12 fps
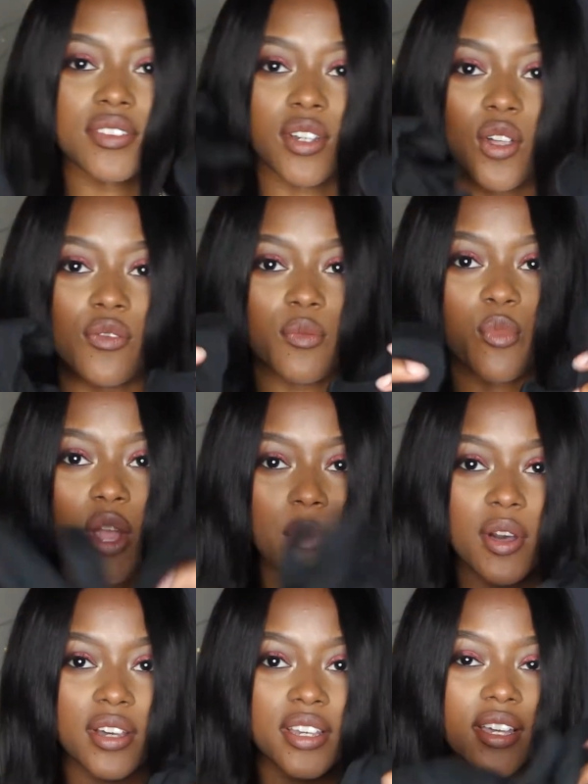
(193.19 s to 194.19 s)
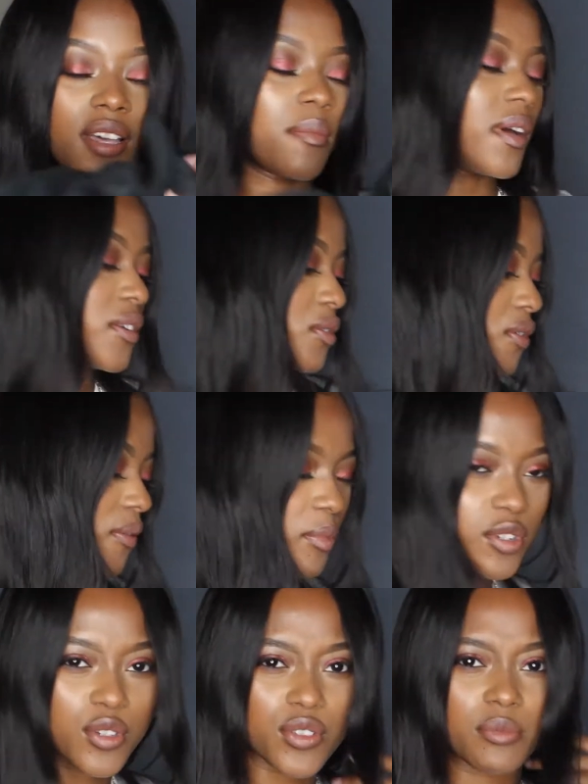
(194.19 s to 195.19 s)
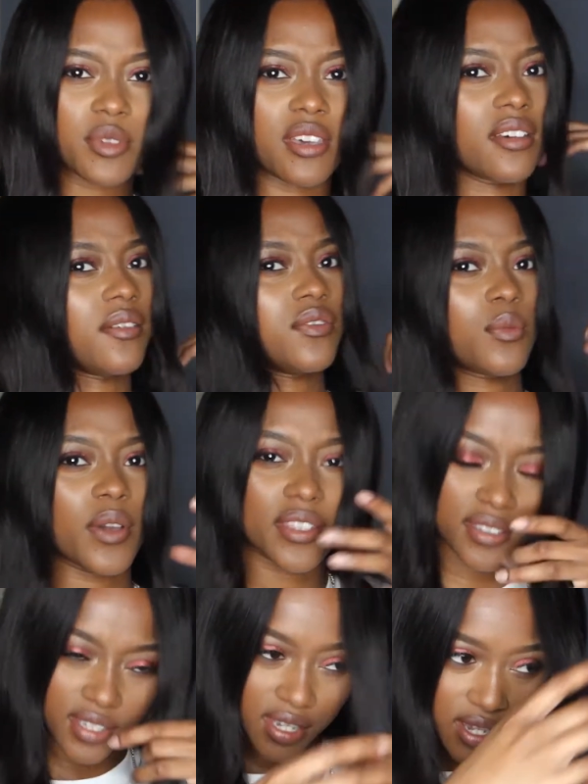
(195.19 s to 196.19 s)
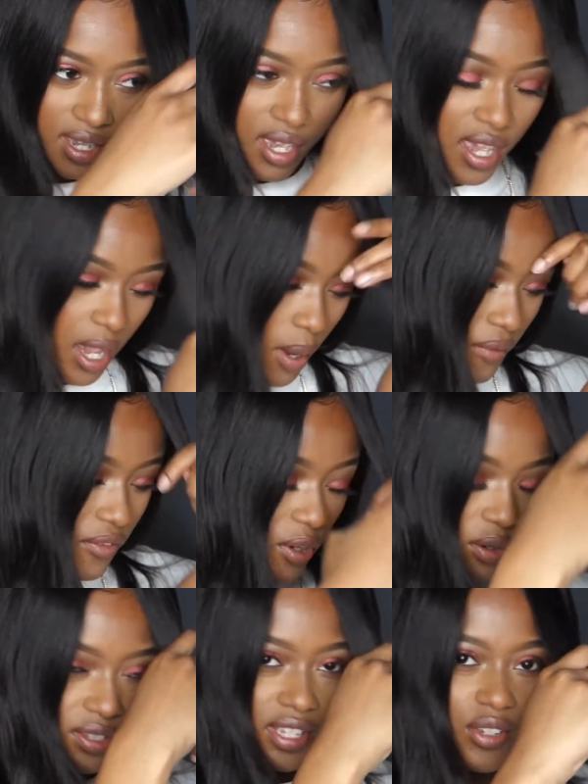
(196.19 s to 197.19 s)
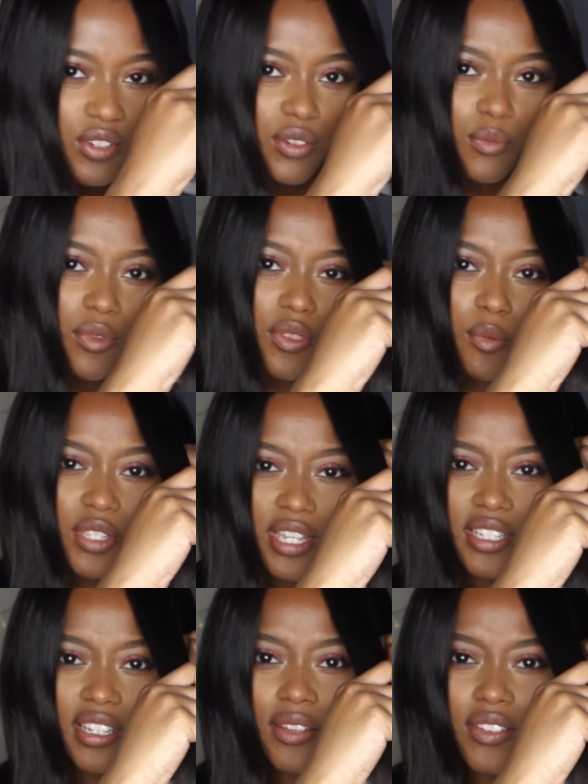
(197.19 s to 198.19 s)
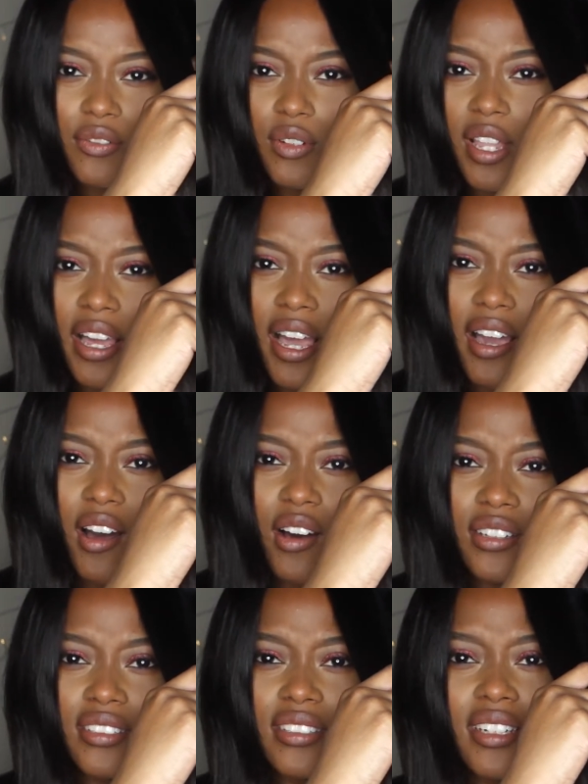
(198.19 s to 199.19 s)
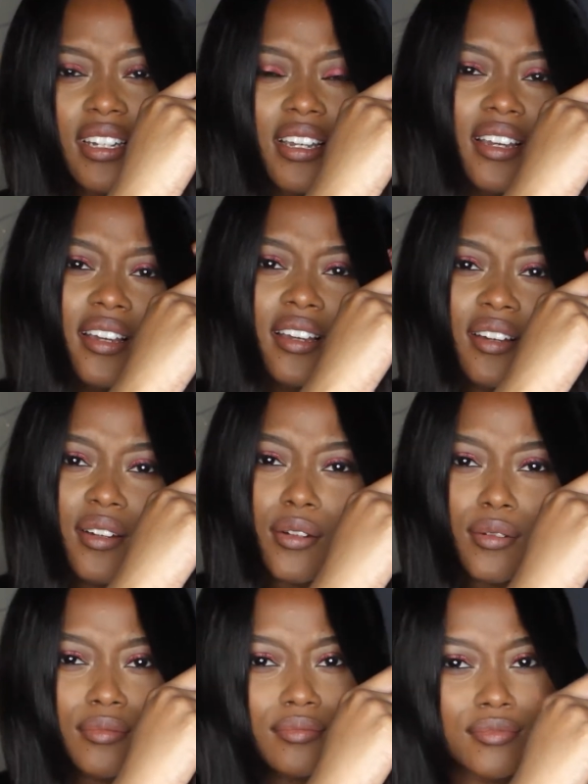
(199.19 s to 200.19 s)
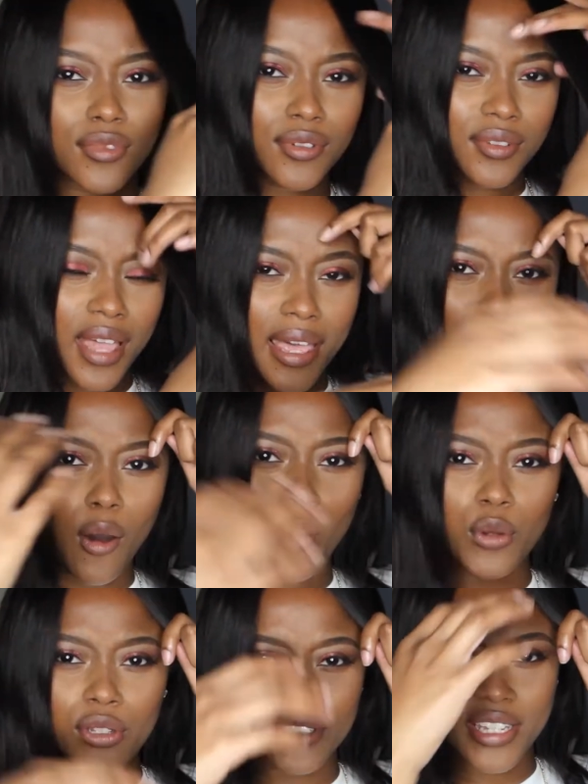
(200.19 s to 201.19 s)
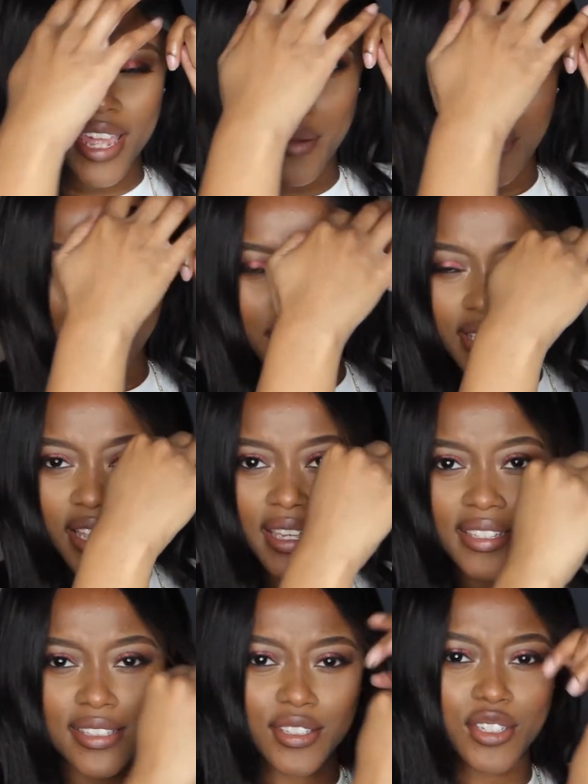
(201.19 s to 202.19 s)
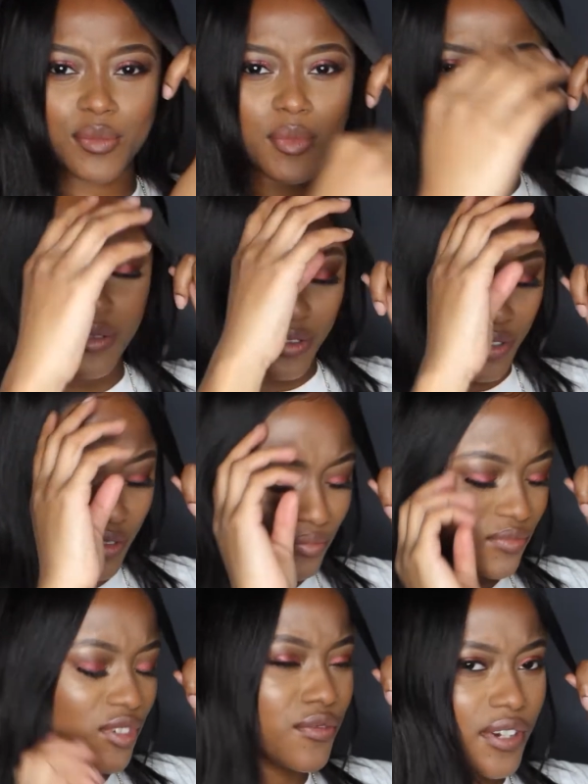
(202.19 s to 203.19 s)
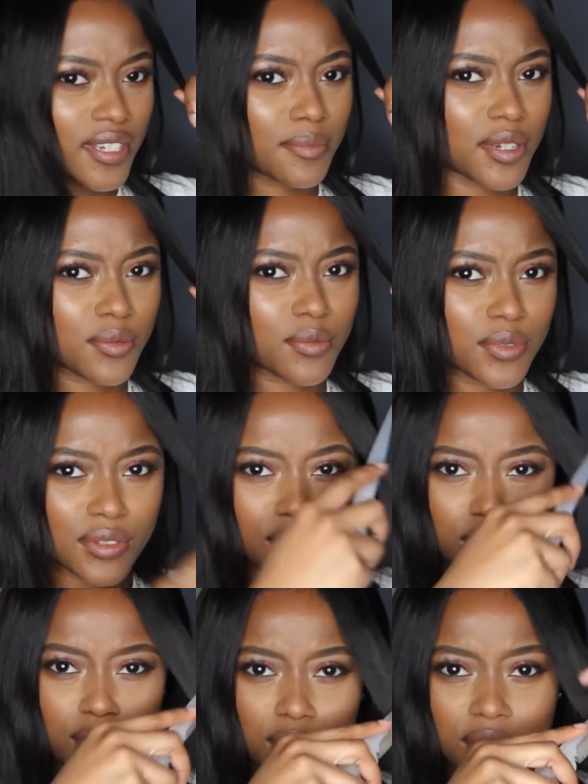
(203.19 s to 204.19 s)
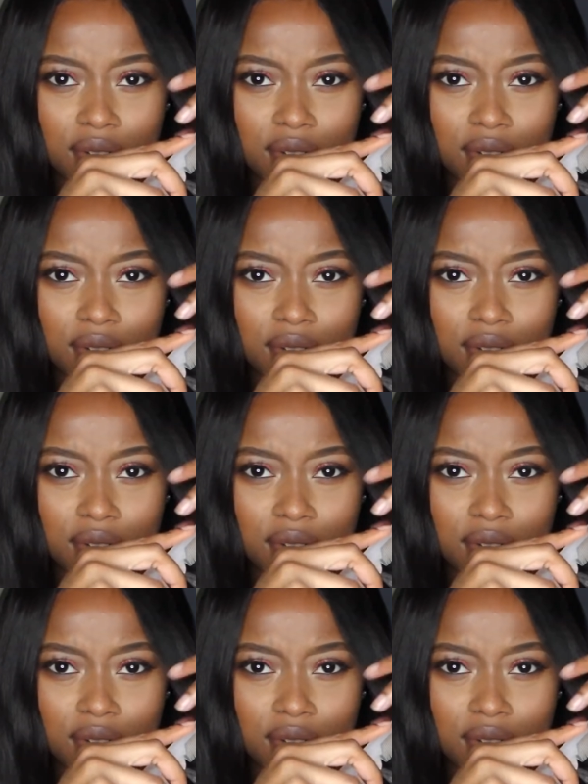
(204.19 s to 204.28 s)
so I got them from Primark, but I don't know if I'm going to use them yet. I have to wait and see how I feel, because I usually, with the protective gloves, I feel like I can't like hold onto the hair properly. Like, is it just me, or do you find it much more difficult?